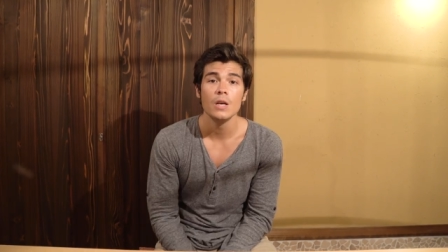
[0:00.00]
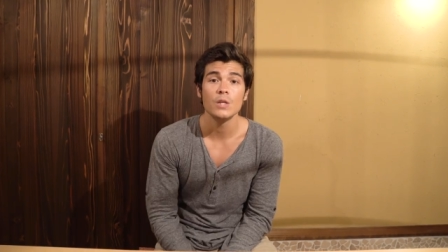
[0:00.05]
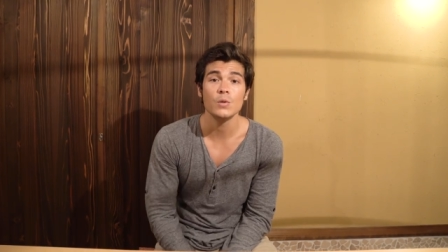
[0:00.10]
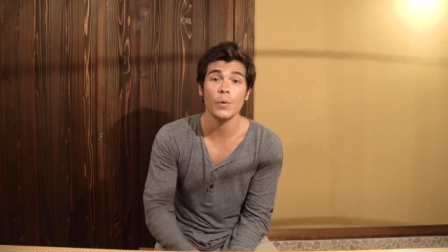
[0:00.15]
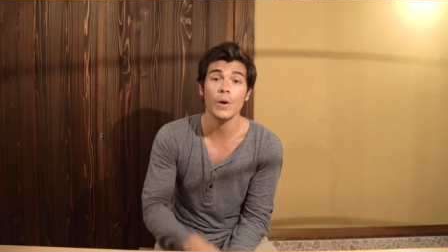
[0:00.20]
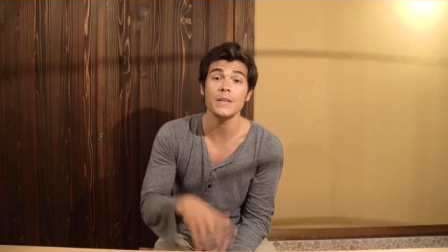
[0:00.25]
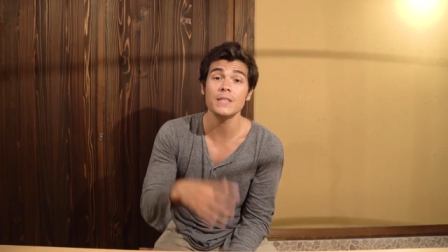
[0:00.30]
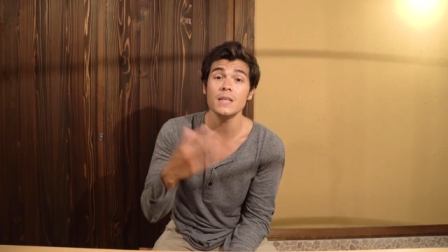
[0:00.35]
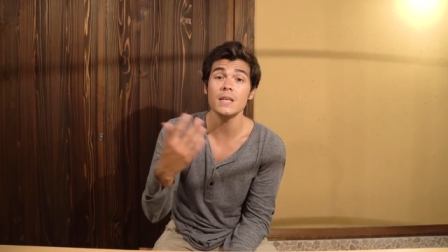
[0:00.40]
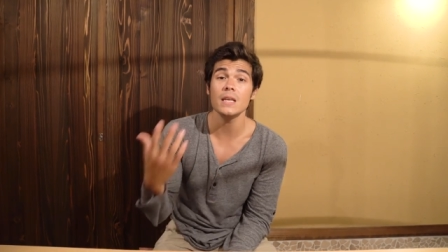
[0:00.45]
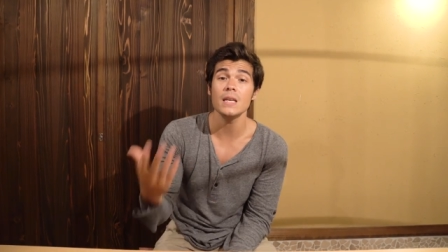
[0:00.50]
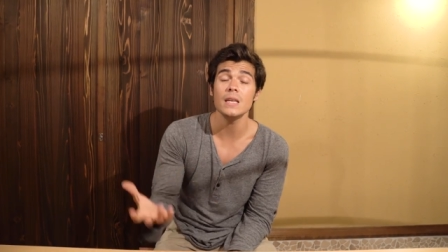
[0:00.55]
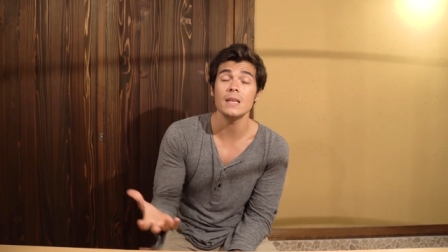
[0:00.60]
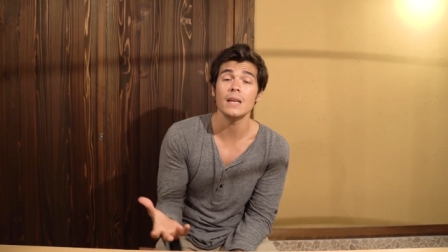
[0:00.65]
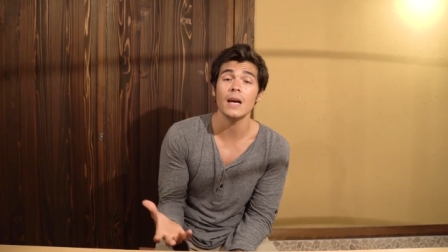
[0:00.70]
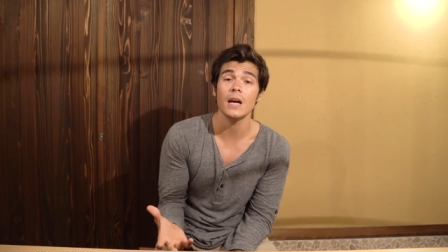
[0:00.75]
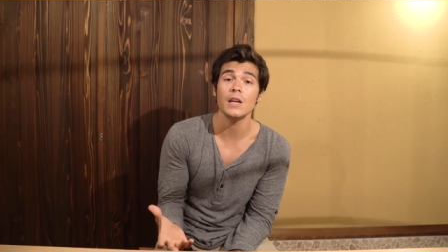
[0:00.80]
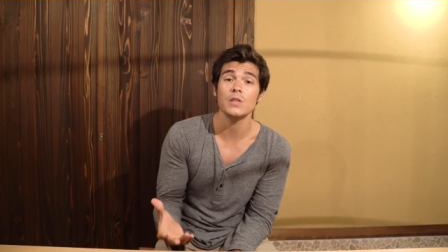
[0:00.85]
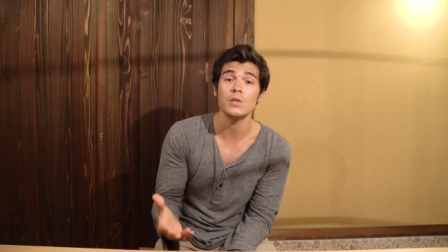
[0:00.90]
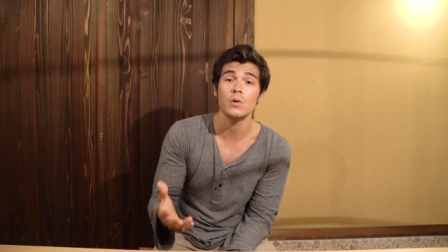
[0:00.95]
So when I say eat
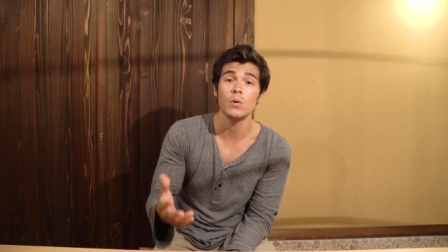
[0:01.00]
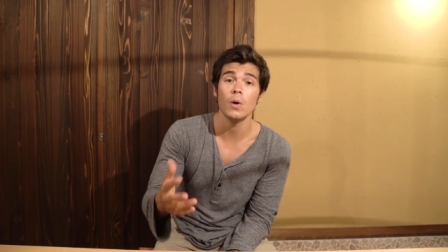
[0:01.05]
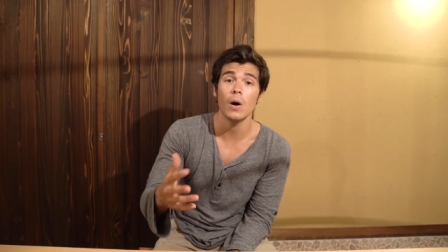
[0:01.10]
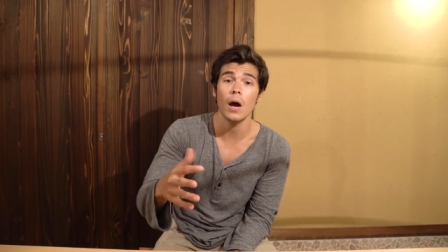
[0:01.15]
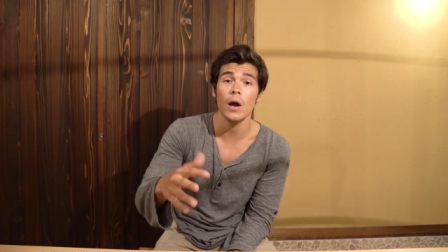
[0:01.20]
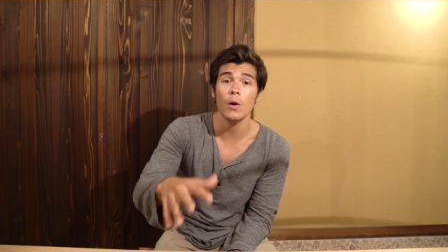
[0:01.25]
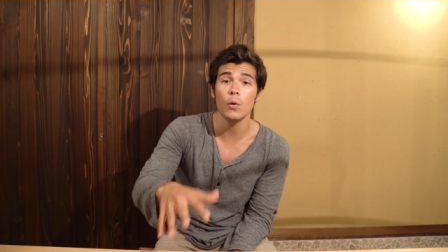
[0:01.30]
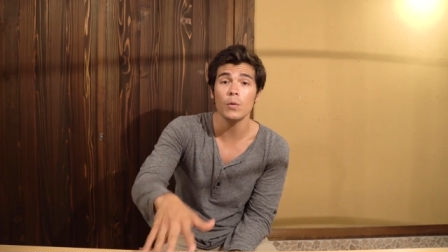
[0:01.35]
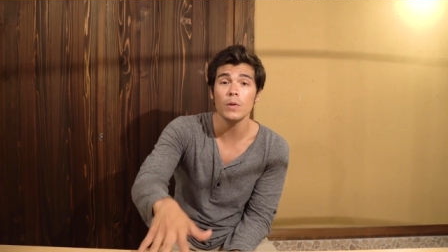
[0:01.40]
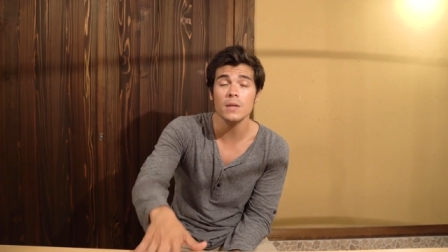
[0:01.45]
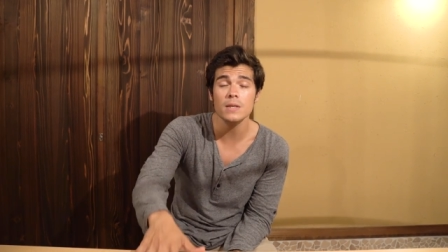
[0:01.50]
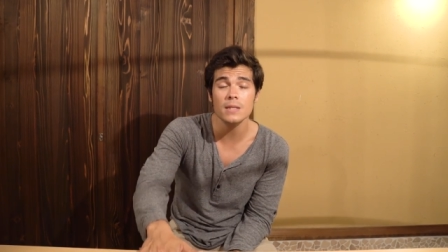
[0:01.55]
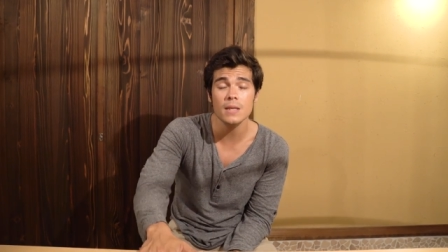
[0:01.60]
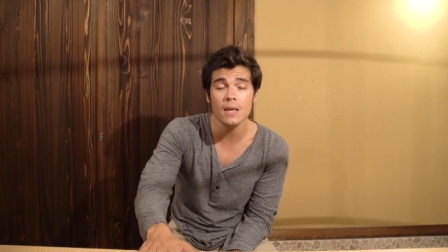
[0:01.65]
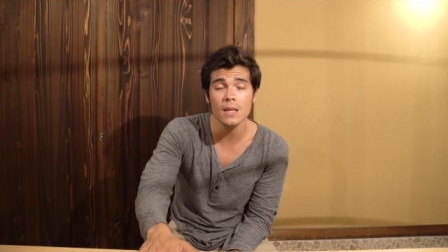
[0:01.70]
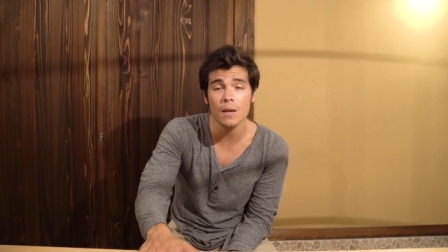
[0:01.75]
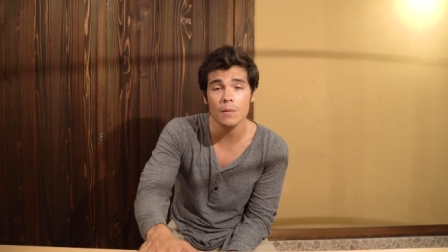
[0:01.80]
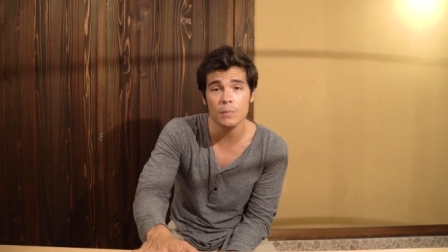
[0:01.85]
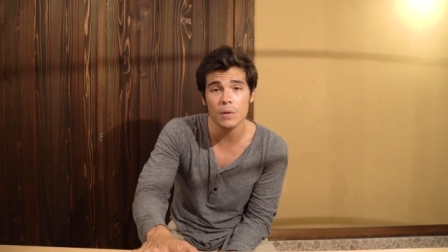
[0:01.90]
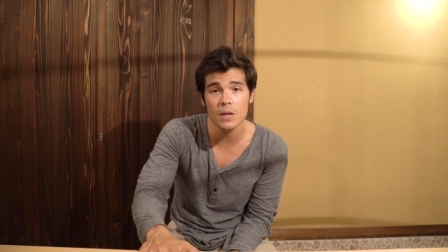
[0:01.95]
natural, I only
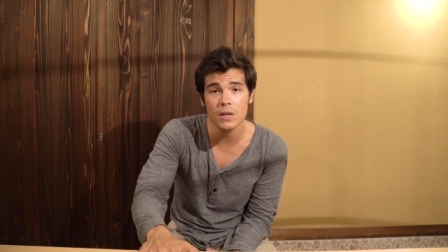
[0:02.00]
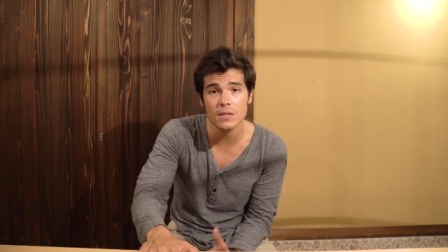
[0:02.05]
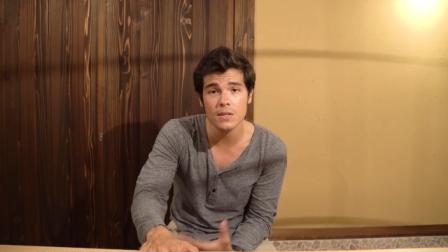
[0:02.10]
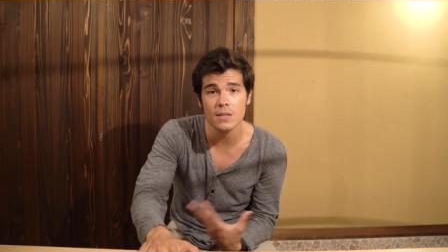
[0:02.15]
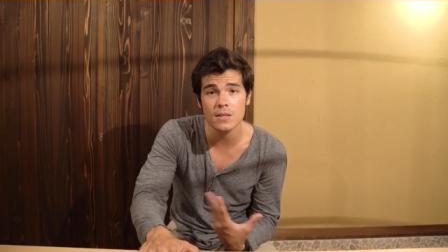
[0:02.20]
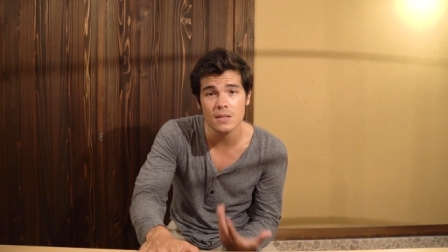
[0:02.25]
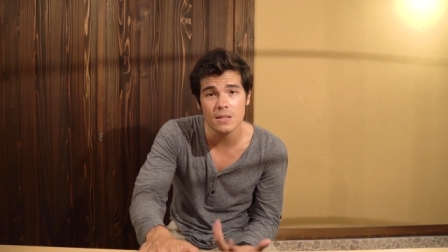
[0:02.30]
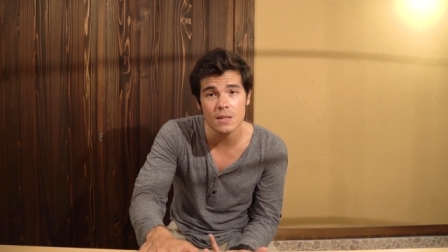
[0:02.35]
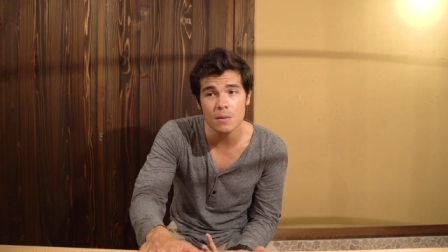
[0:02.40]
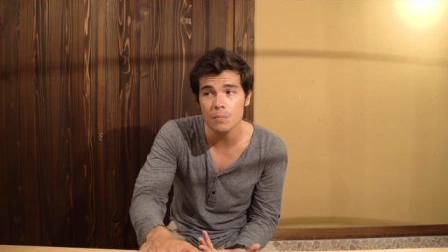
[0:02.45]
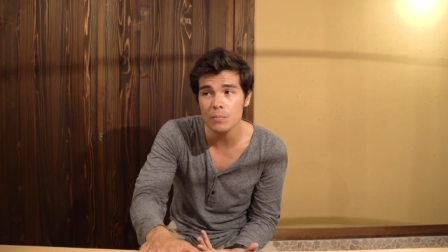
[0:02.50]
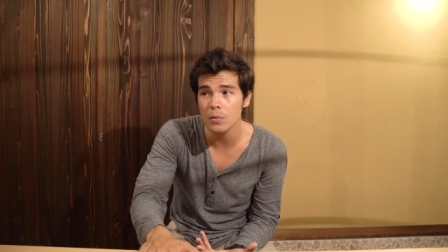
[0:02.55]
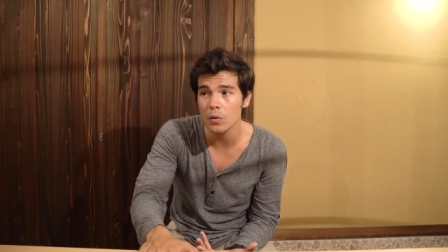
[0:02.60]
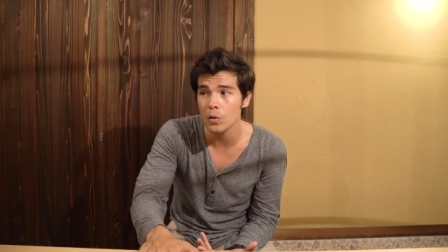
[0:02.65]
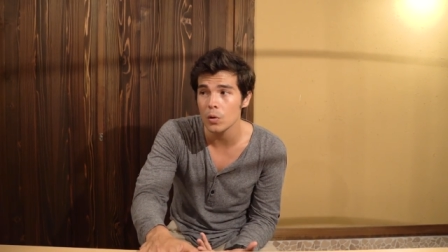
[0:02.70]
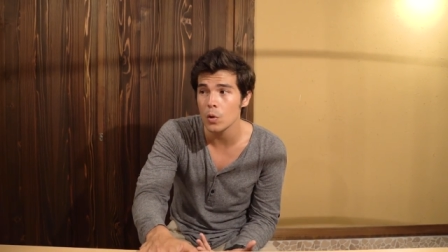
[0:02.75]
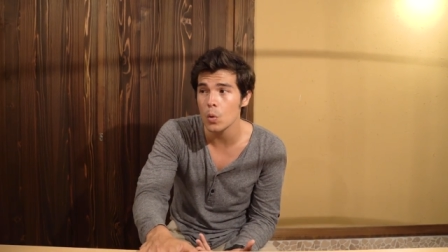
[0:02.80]
say that because it's simple.